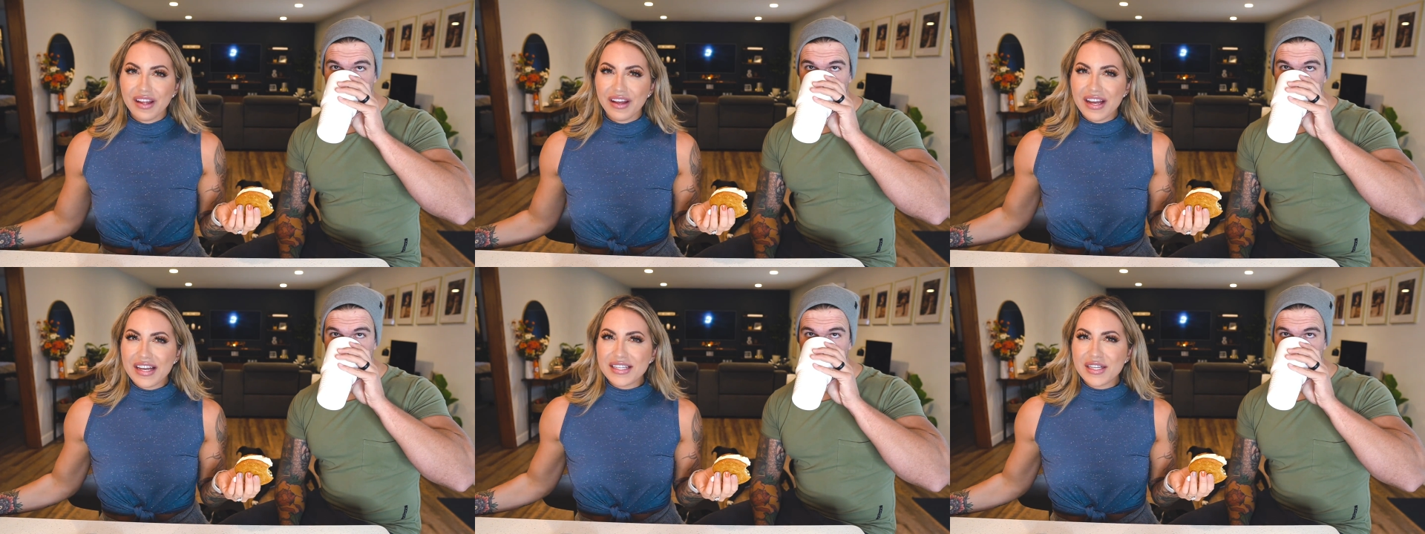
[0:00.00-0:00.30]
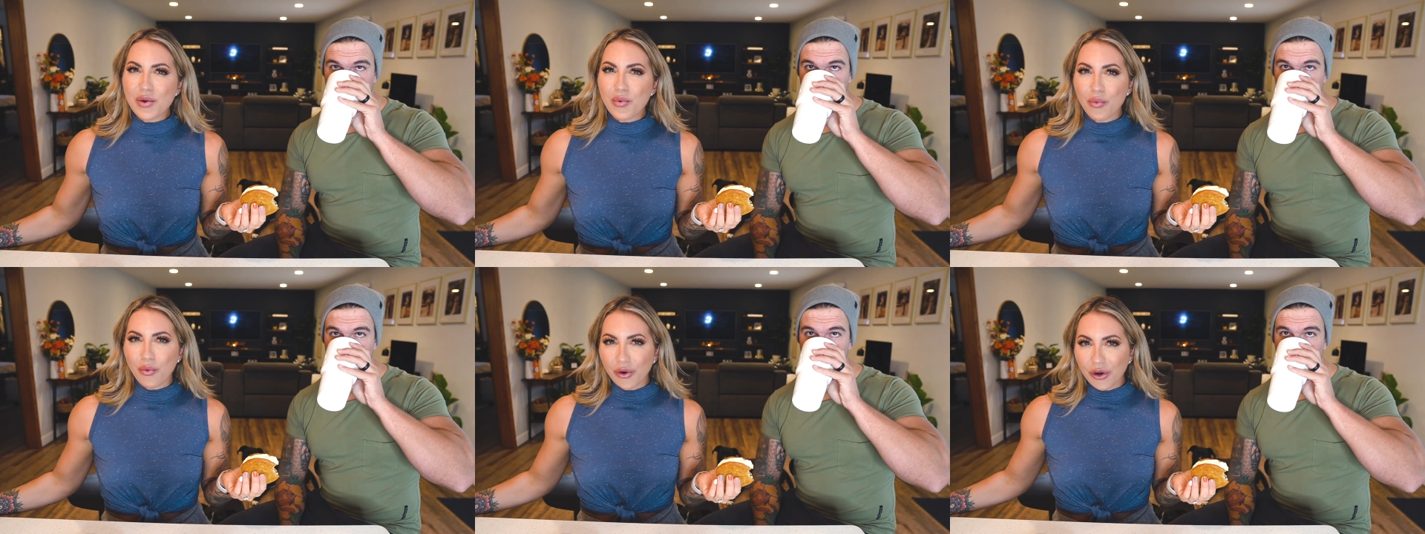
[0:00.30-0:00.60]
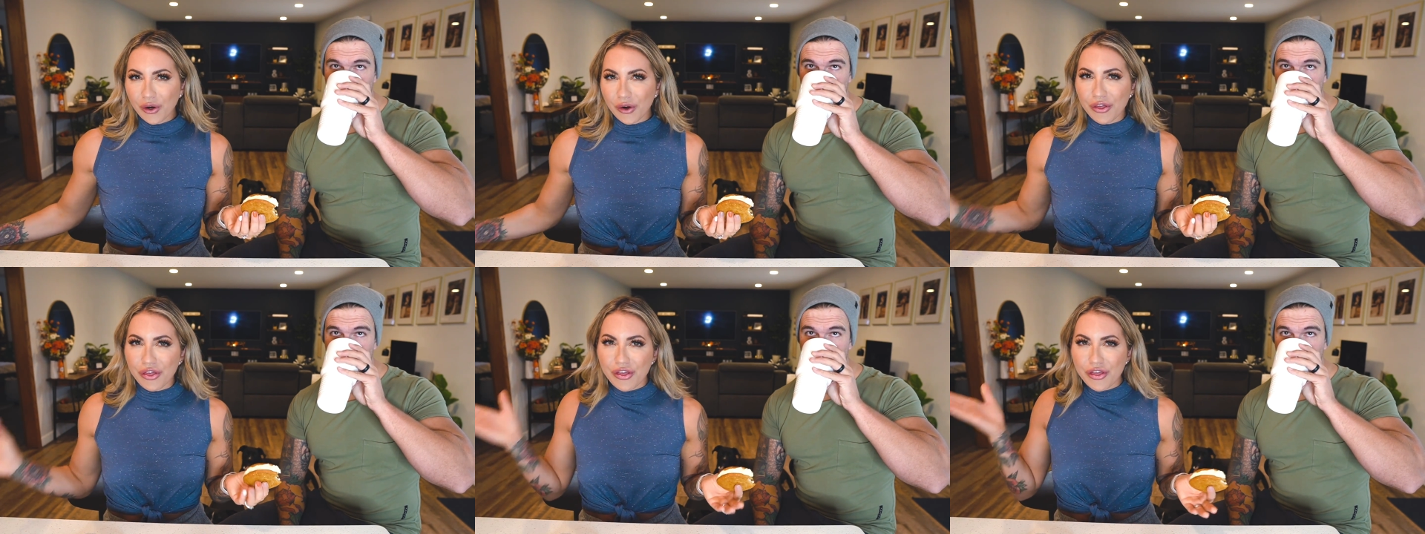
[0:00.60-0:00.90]
Speaker 1: is it
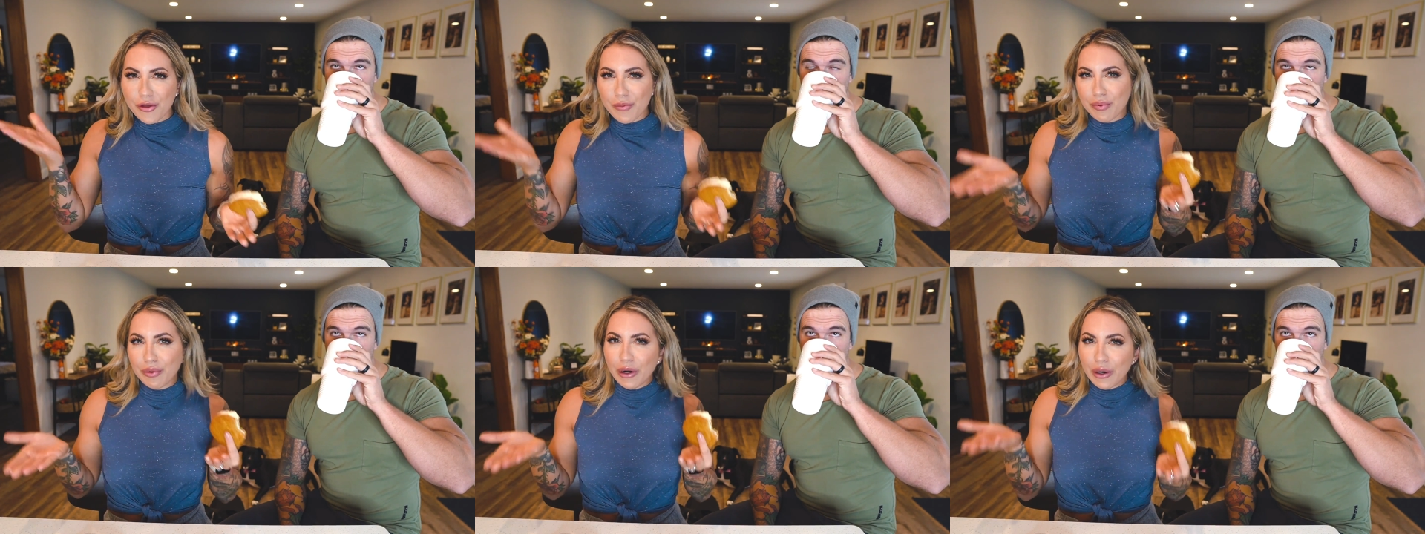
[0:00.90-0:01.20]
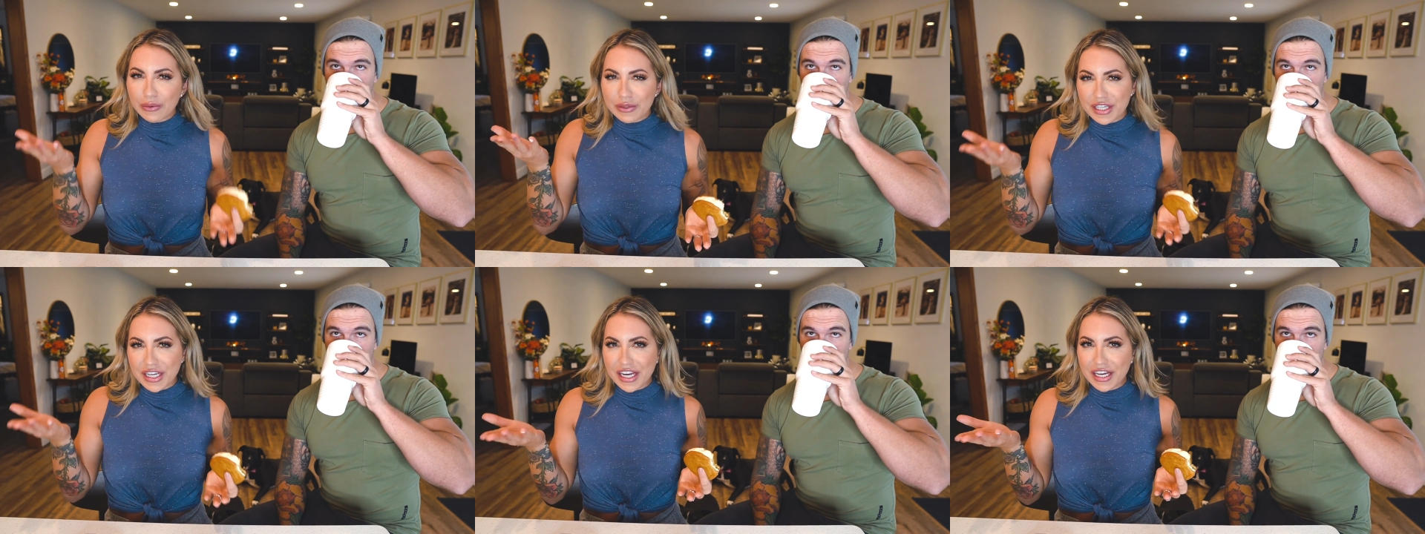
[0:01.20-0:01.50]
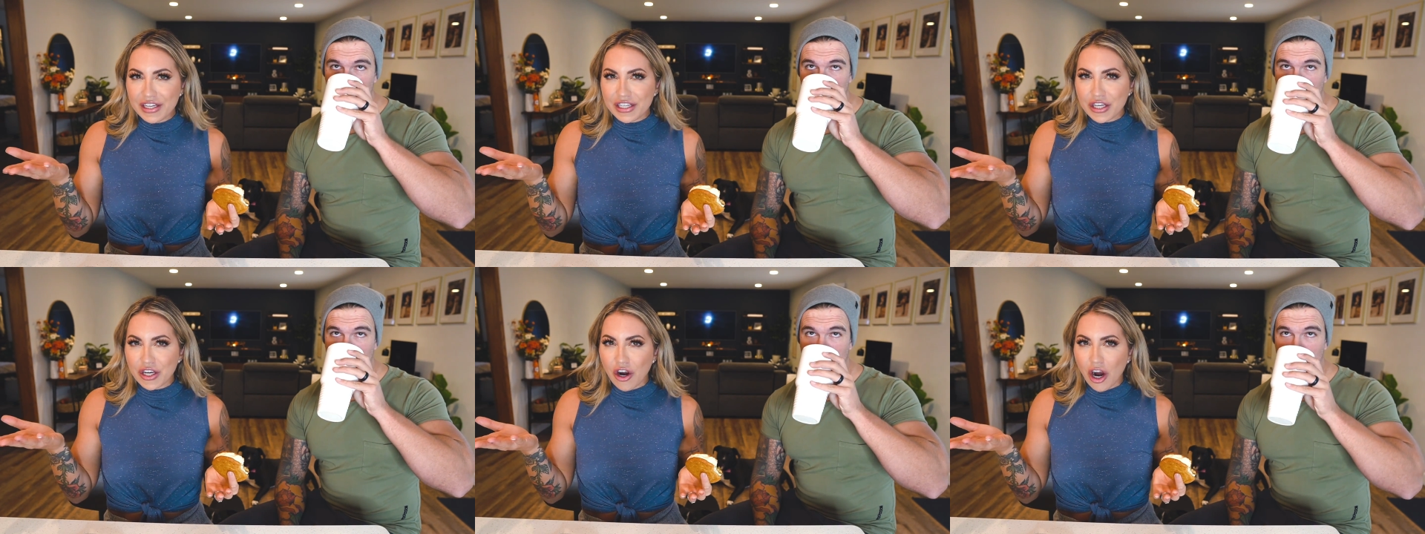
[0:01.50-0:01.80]
worth the
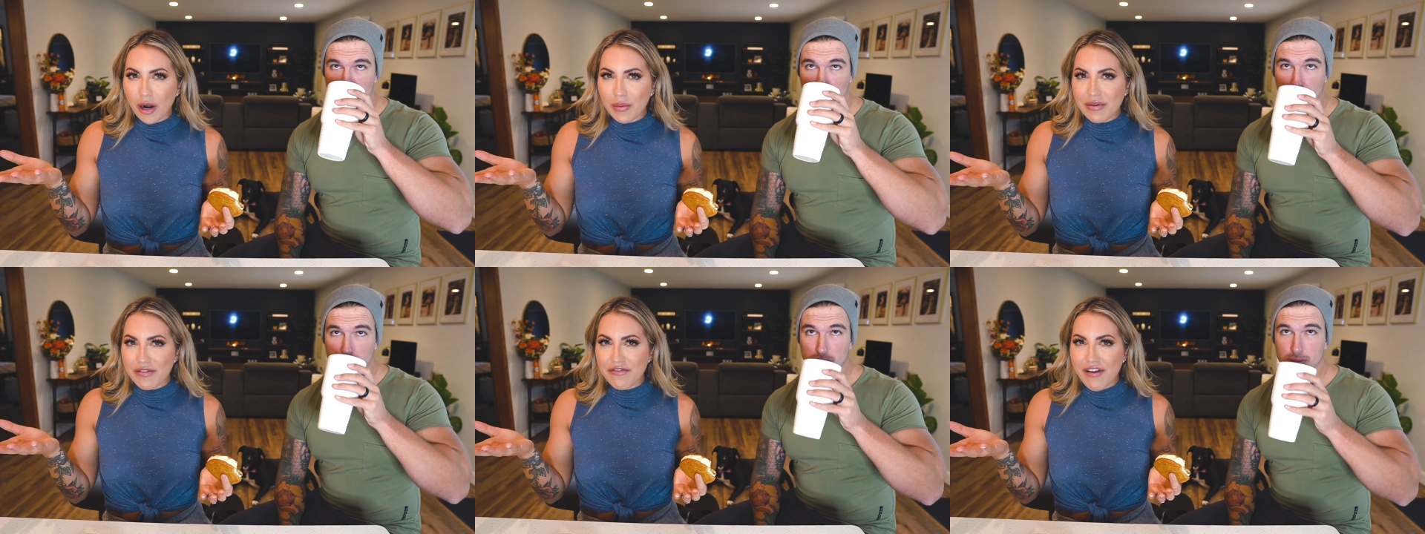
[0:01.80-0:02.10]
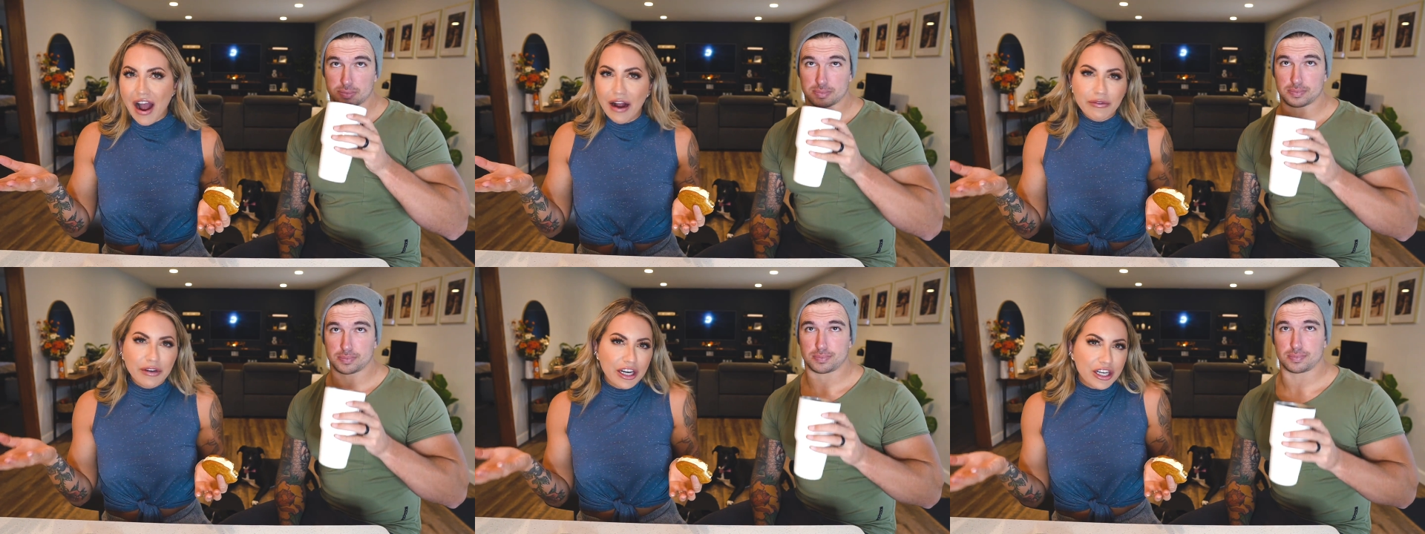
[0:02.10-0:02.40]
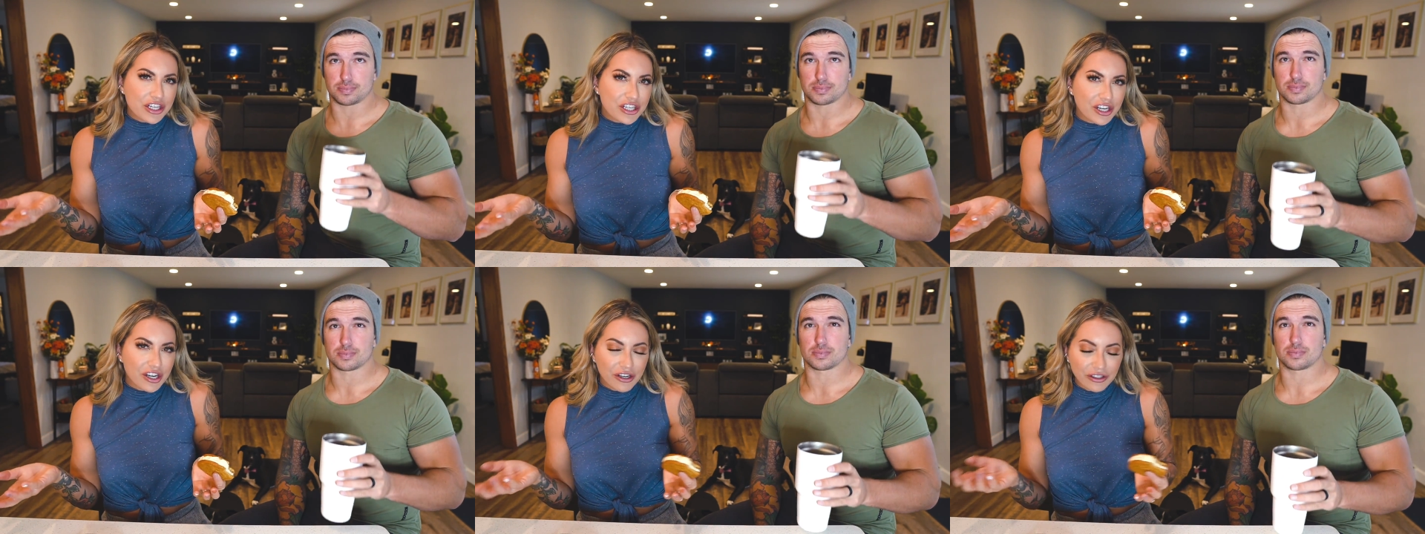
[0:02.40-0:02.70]
protein to carb and fat
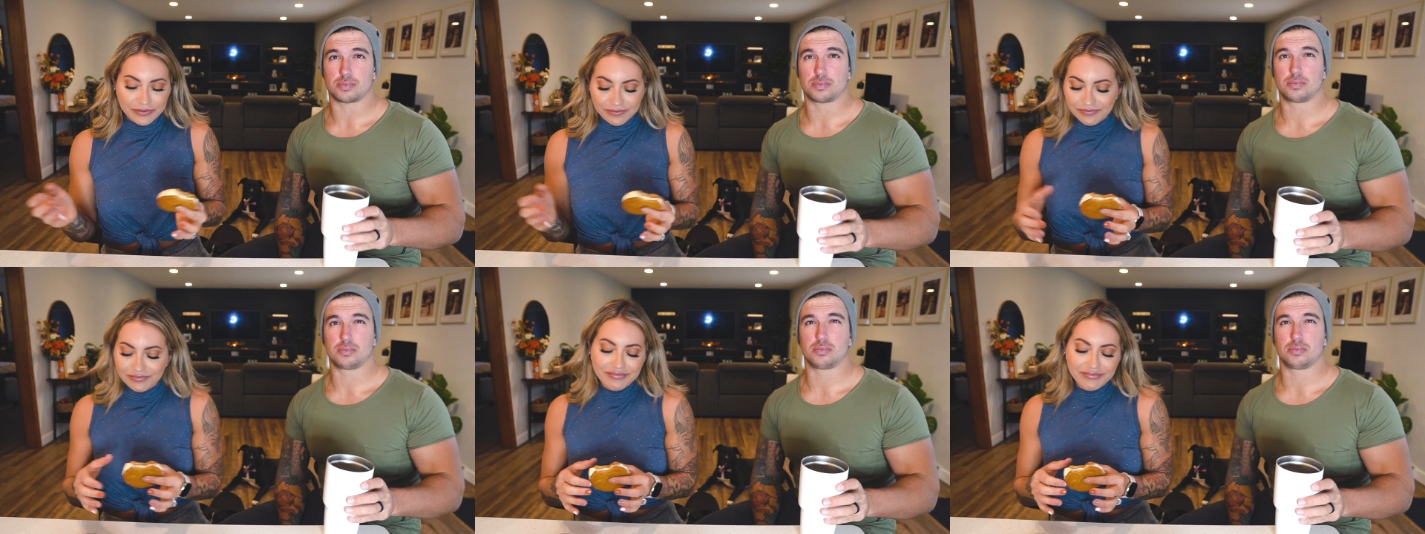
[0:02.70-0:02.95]
ratio?